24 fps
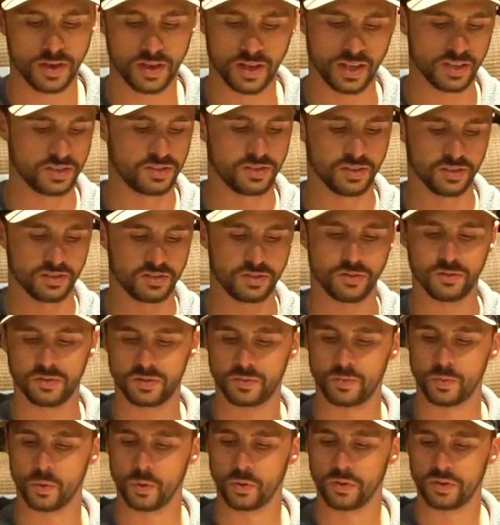It's just too
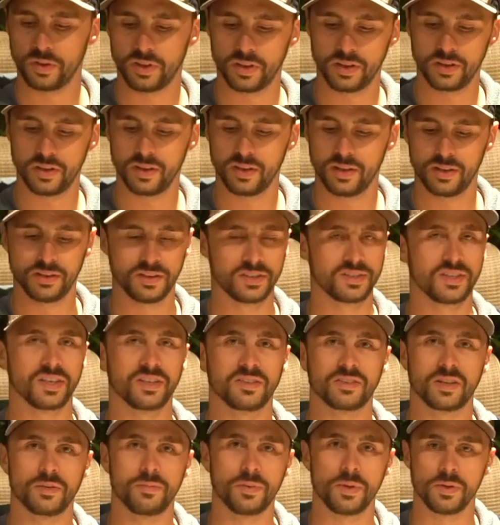smooth. This
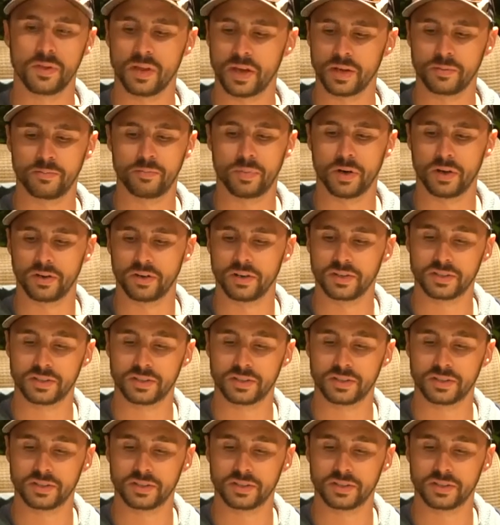thing's gonna be like butter.